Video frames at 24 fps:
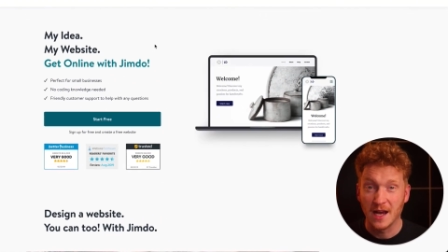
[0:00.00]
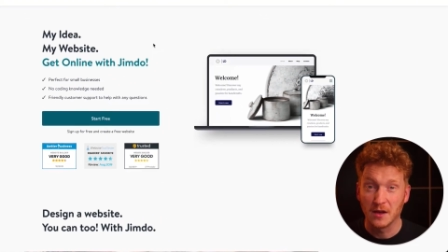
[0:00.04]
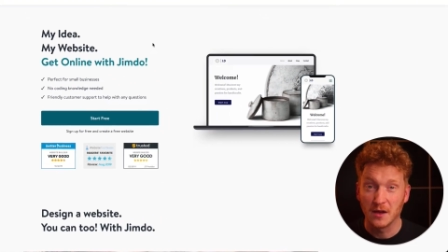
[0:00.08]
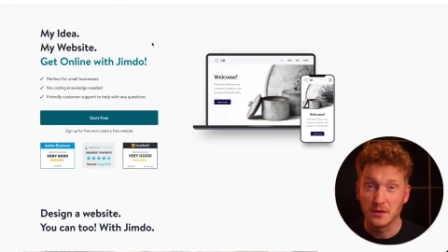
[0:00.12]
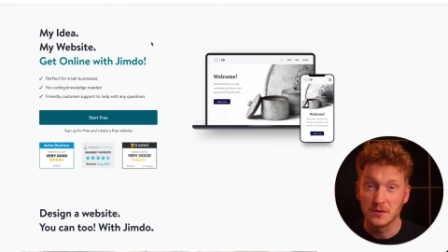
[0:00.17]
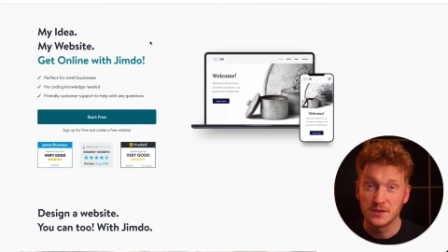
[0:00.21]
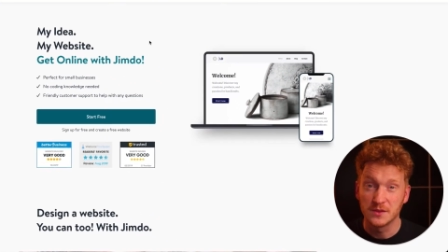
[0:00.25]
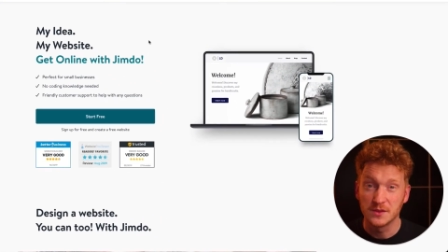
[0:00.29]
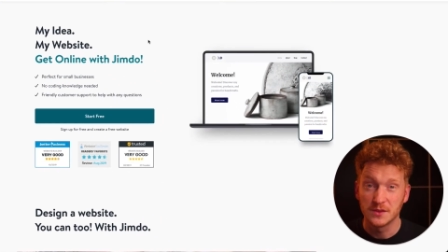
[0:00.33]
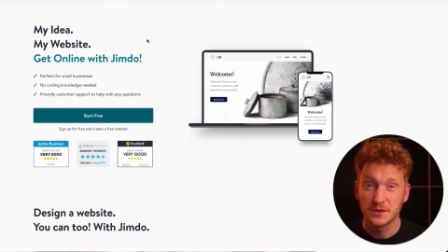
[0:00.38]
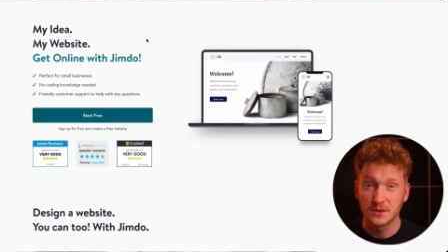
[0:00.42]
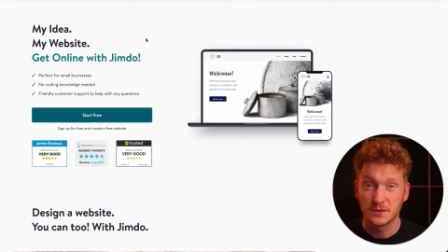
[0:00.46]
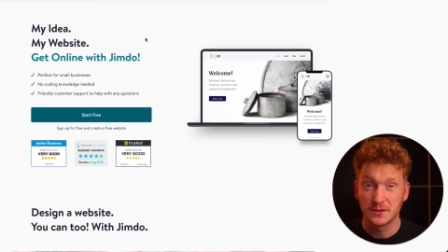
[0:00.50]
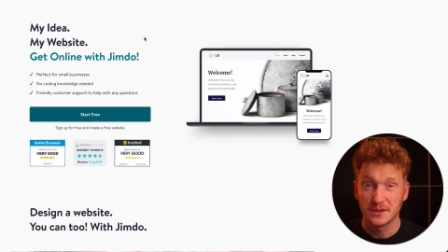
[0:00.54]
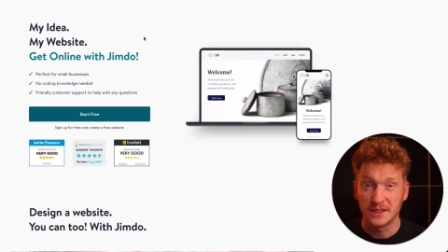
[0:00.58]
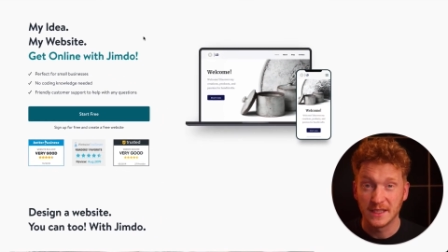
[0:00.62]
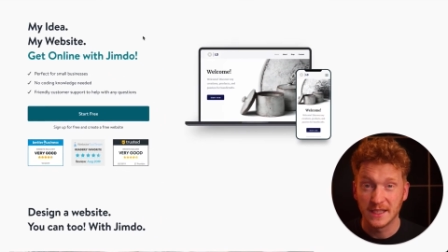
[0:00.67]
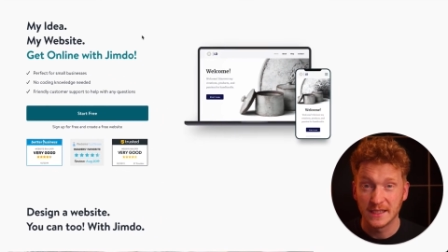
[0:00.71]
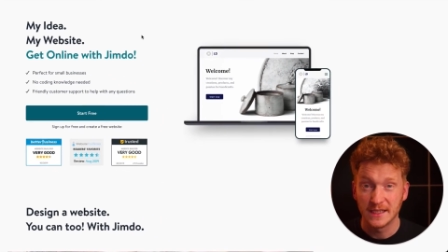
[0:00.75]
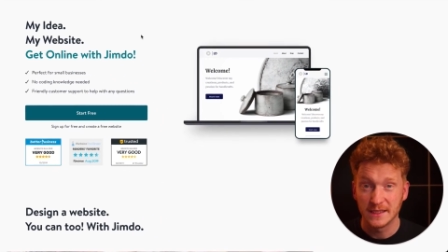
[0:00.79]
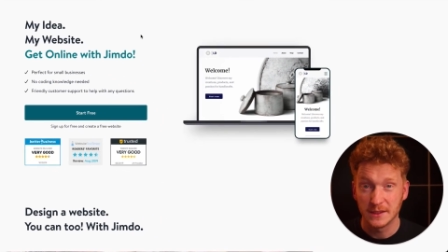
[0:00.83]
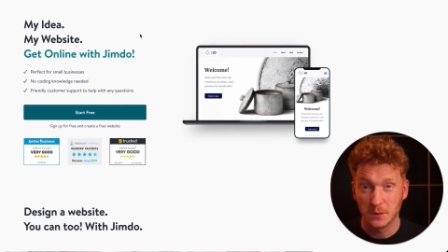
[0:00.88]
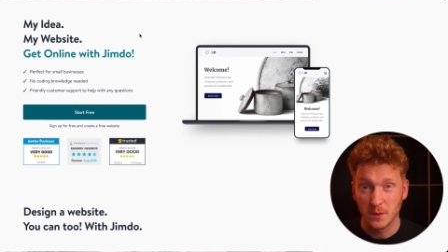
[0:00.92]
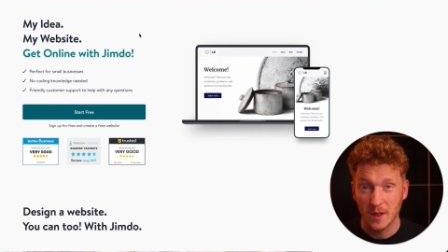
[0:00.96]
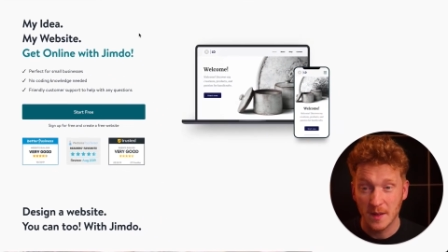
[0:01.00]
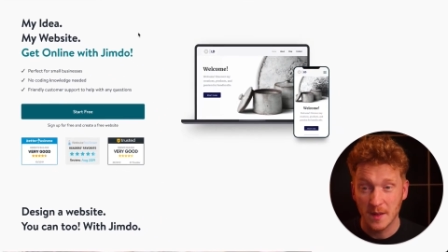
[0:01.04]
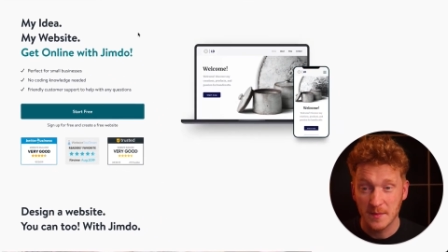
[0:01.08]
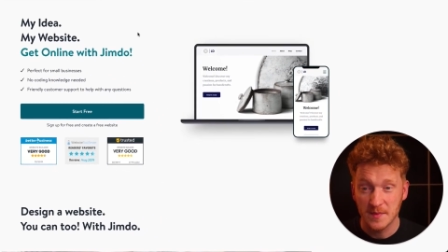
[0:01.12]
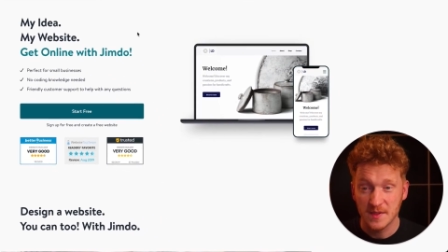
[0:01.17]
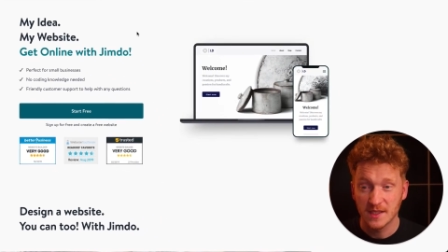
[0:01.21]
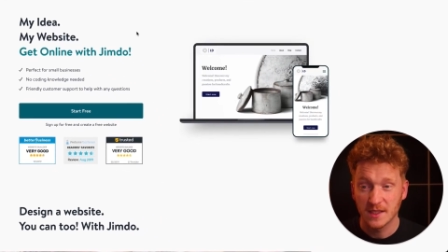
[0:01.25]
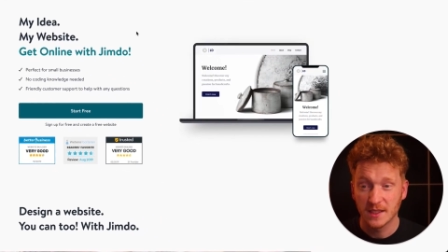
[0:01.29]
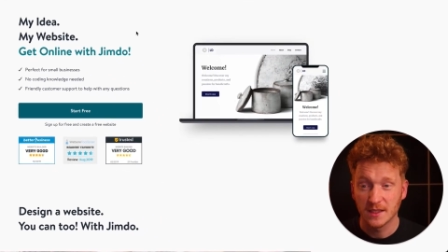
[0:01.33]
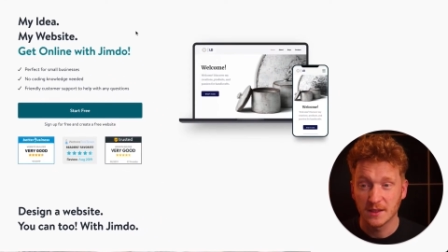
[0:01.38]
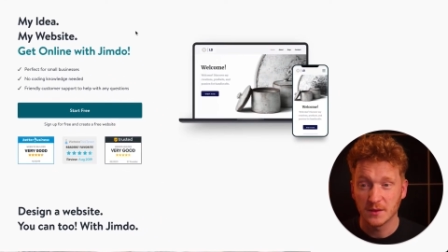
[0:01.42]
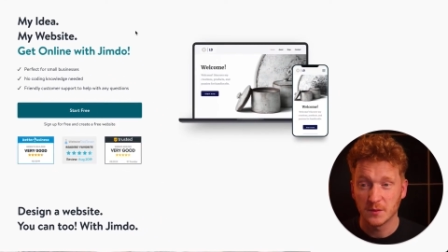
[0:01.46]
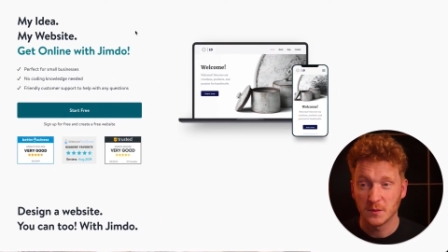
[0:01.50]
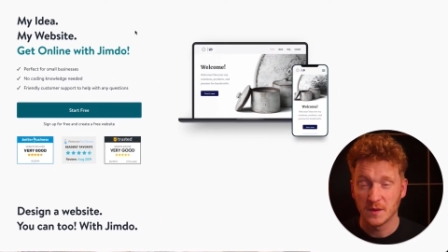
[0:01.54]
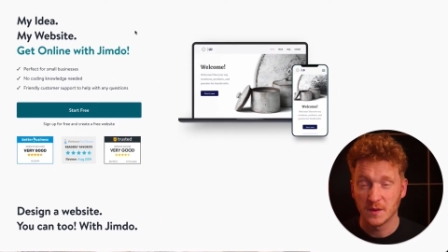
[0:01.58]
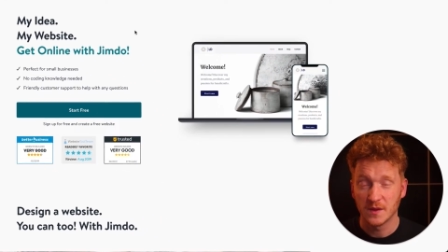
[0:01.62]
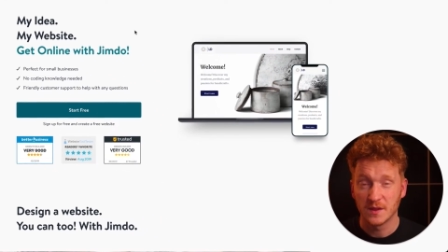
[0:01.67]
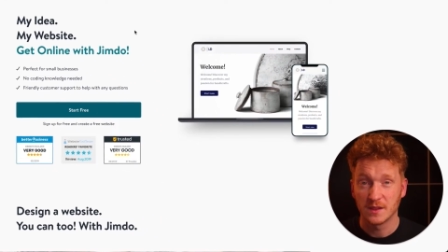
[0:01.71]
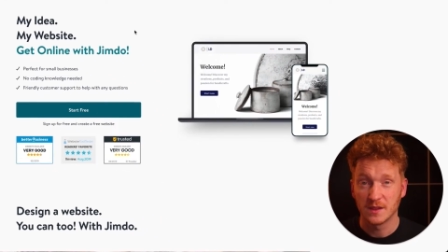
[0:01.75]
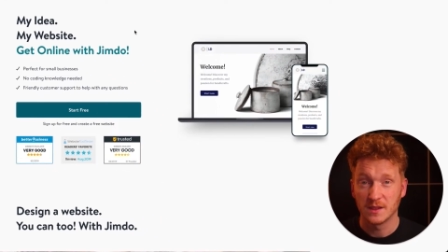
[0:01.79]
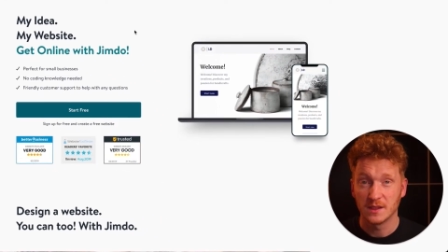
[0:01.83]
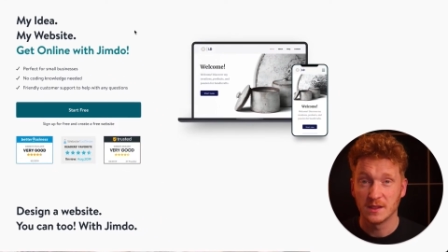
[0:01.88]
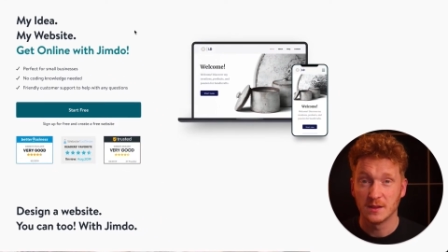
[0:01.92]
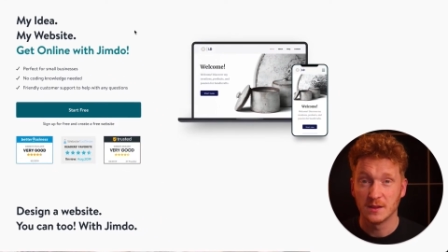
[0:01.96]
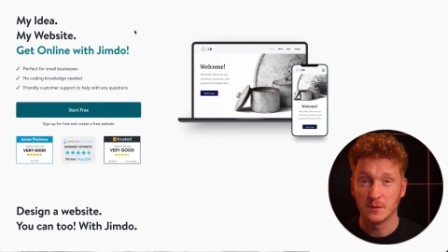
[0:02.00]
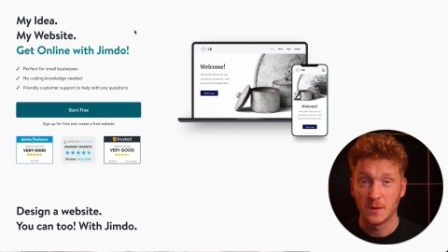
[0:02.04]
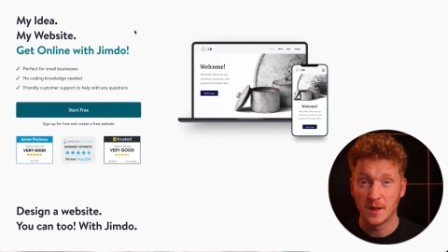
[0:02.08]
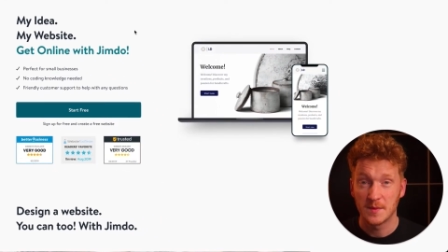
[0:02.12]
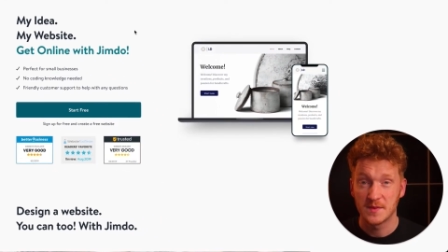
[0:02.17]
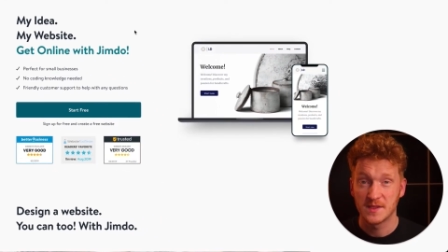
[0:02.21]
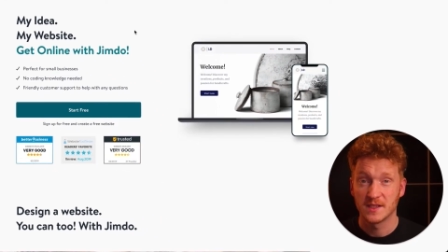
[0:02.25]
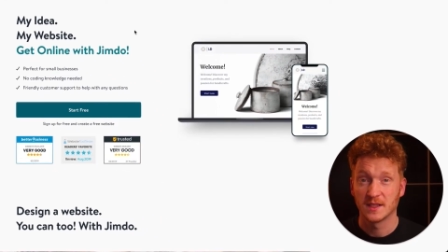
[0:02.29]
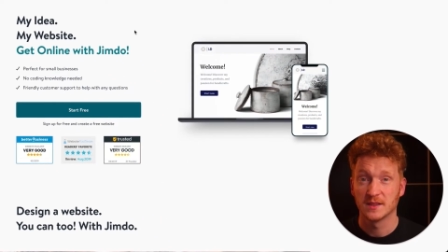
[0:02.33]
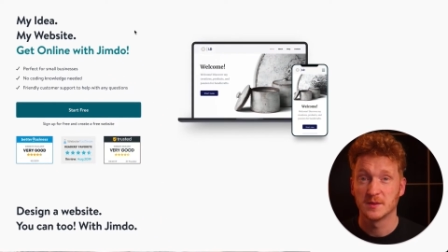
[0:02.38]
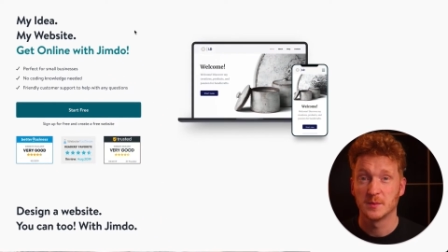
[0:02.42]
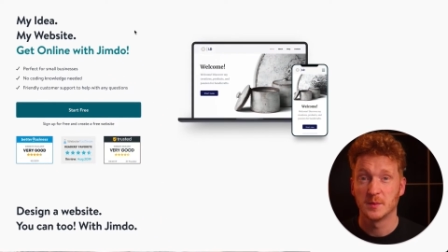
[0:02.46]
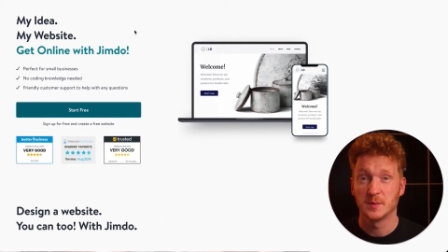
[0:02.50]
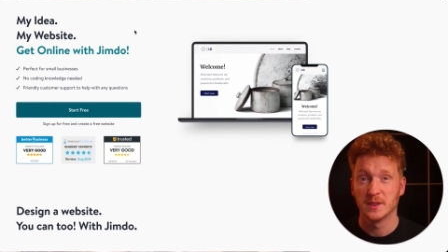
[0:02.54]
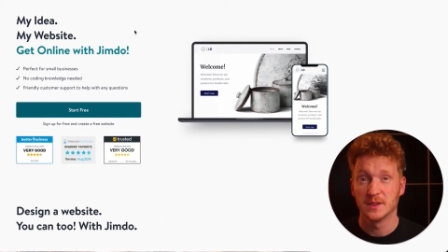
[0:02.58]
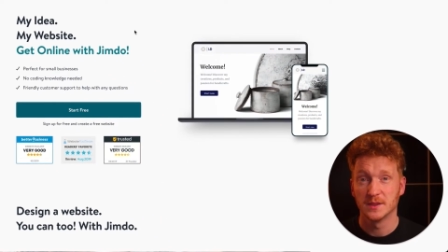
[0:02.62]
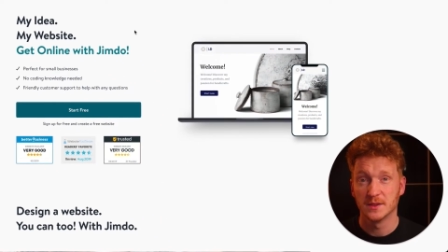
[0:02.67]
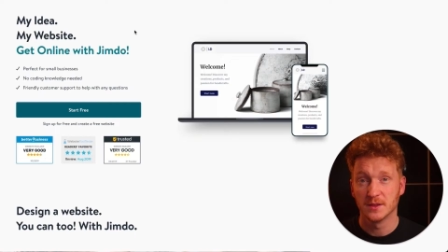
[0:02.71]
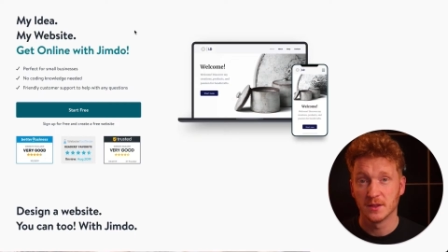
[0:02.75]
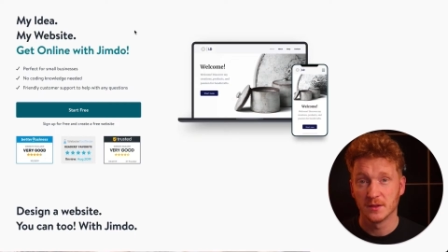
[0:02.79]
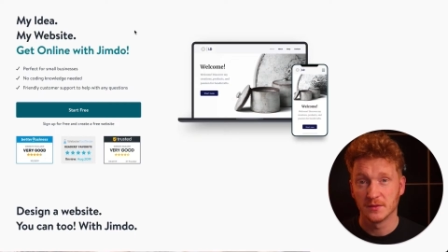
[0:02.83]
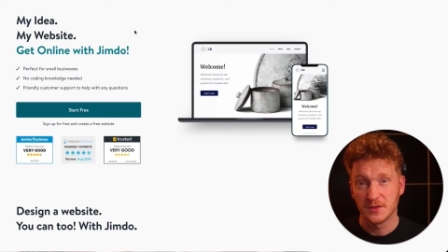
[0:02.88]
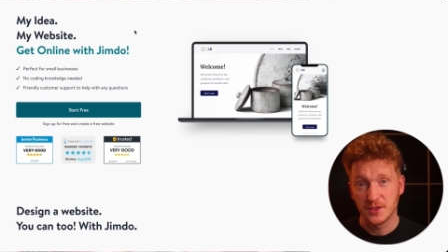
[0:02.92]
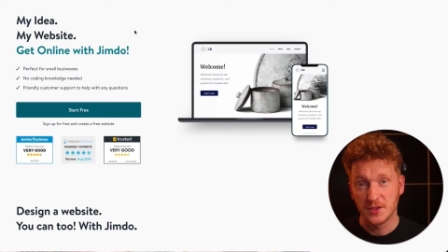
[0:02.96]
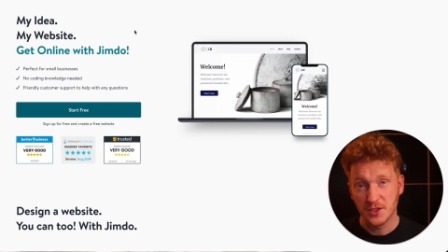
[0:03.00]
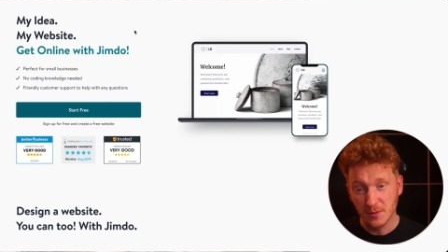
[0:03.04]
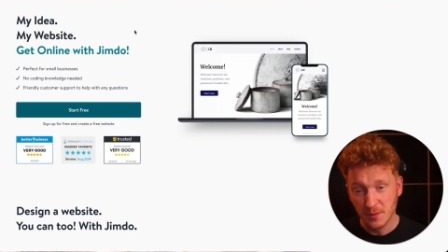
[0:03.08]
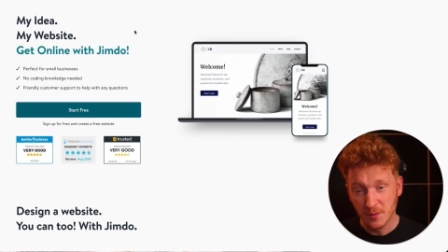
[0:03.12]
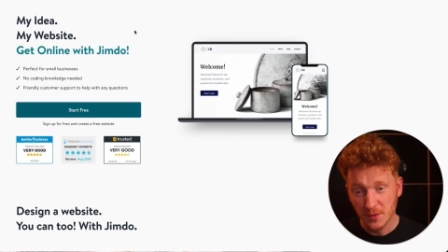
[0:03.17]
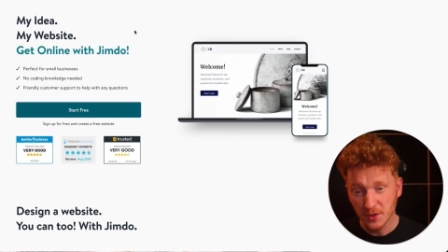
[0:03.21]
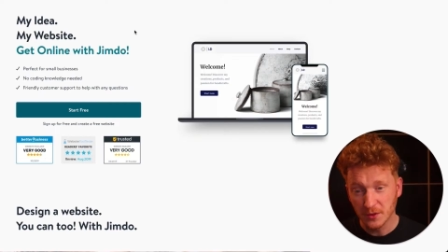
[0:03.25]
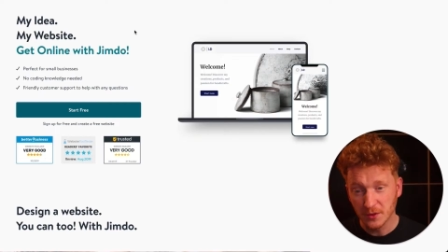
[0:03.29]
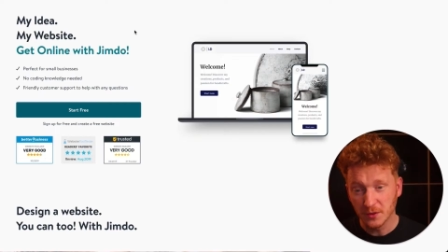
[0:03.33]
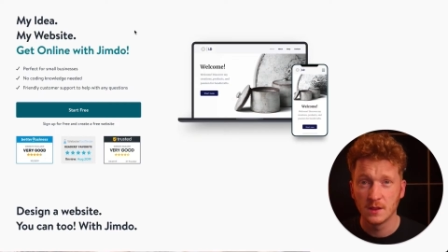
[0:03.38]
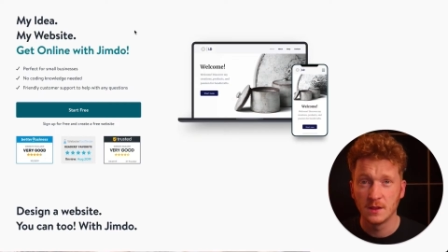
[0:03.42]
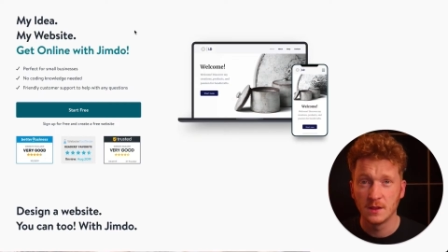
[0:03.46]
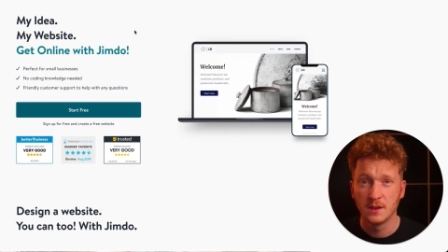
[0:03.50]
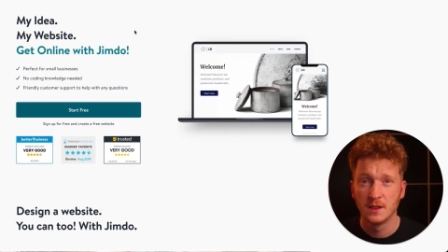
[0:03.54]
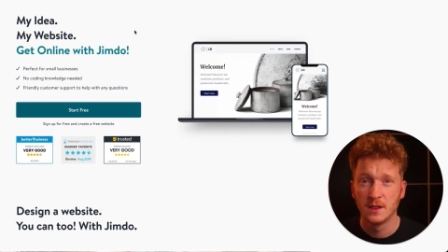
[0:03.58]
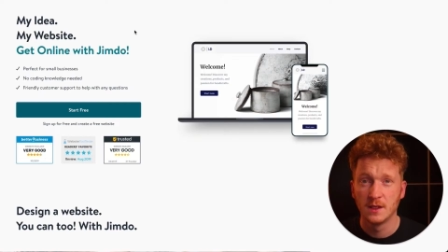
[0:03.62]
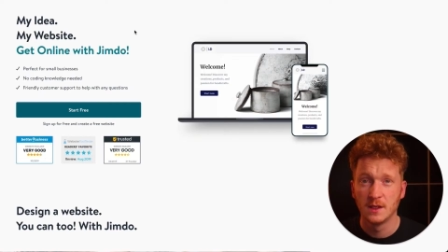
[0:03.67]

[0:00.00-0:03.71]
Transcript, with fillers: how to create a website with the website builder of Jimdo.